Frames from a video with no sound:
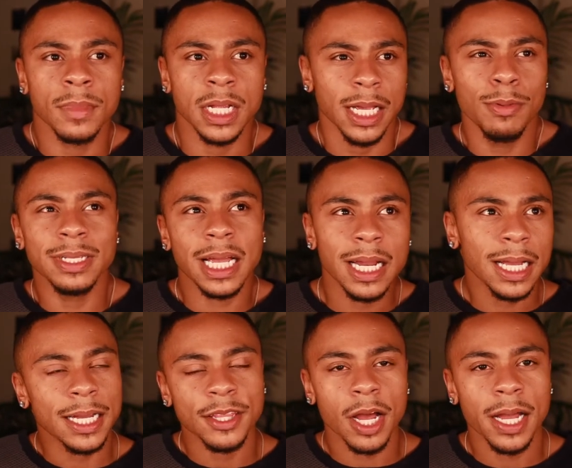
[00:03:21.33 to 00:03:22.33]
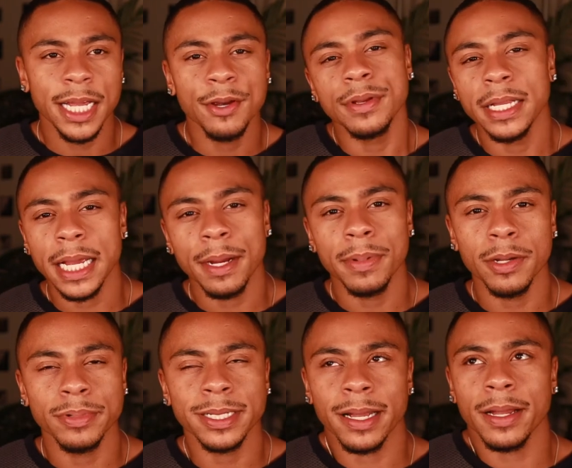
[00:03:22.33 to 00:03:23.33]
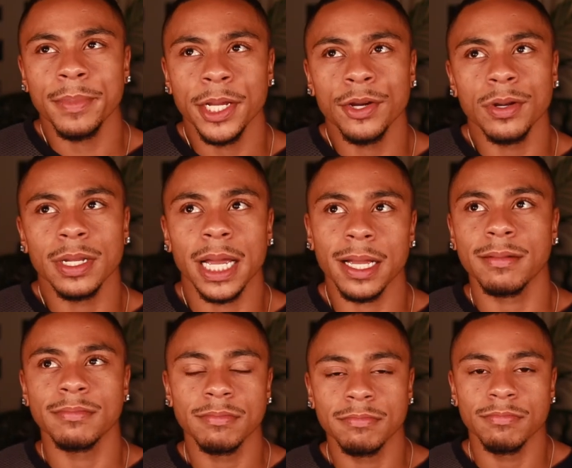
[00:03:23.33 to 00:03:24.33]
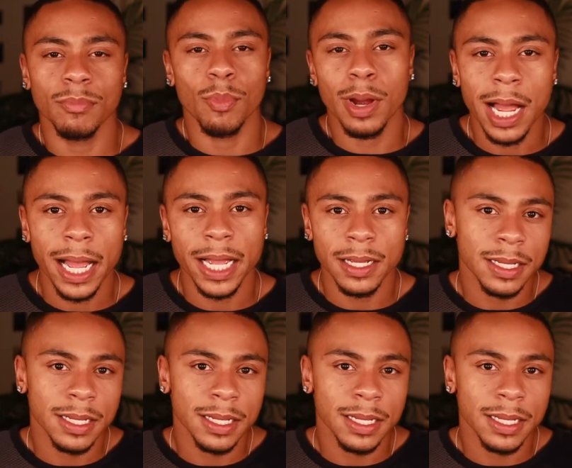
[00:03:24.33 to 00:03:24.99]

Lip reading: it was kind of like a thought here and there, but it was like, I mean, girl, like, why?